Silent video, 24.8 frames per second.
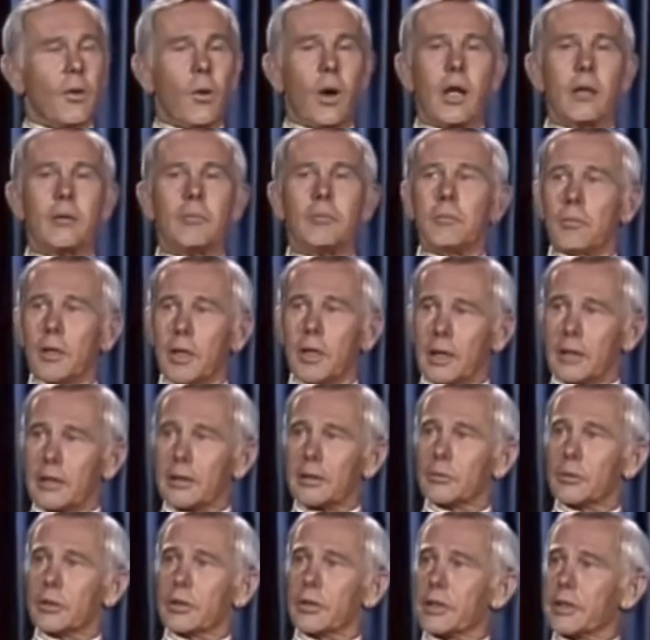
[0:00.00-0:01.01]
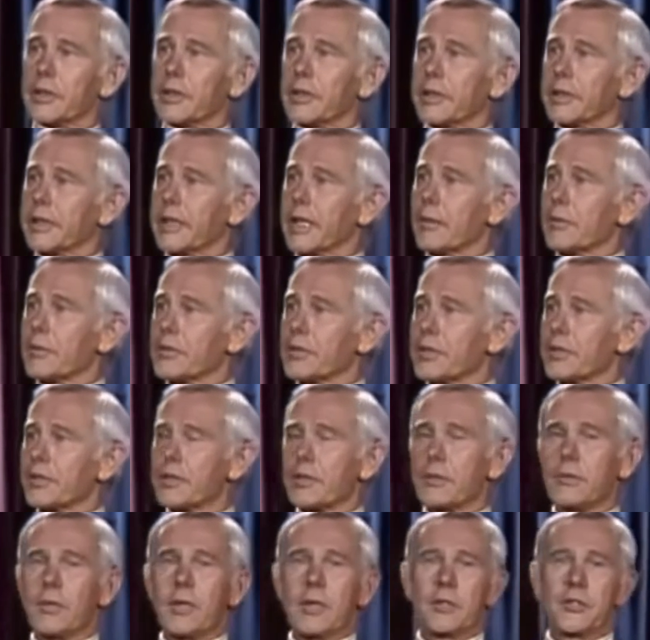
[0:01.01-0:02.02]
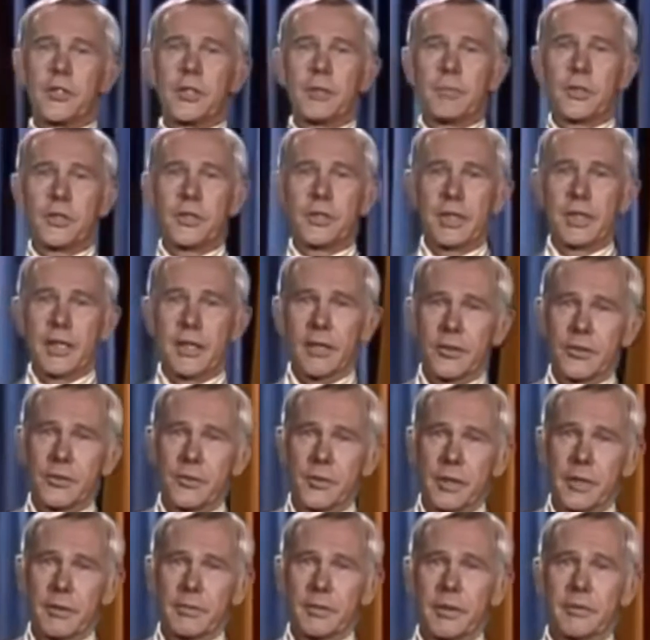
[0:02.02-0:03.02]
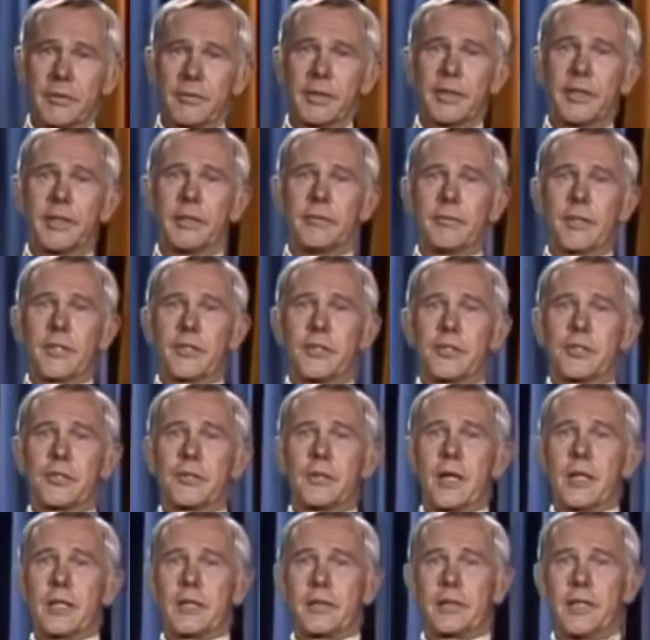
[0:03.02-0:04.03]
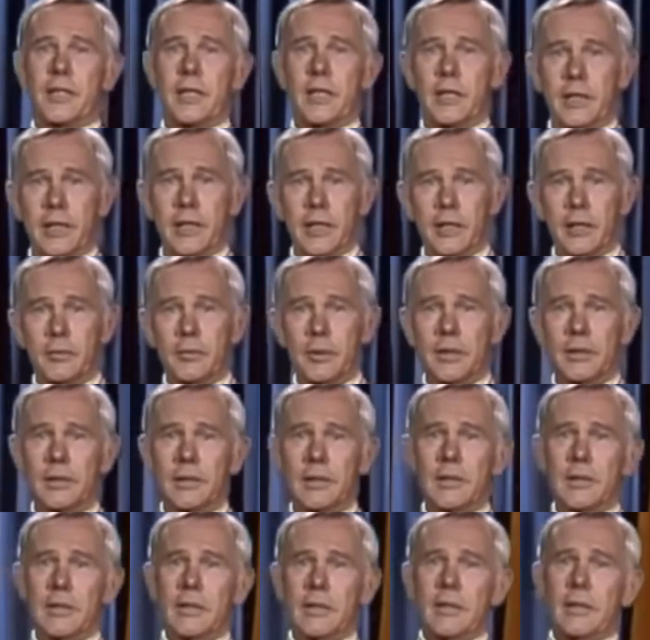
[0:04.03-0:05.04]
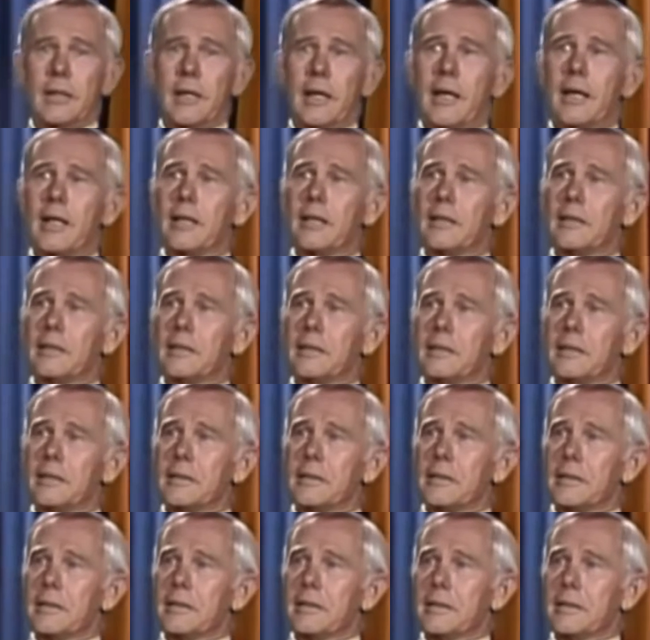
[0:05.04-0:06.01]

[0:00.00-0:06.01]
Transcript: While Marlin would look into the camera and says, While Jim is downstream giving the vicious crocodile an enema, I'll.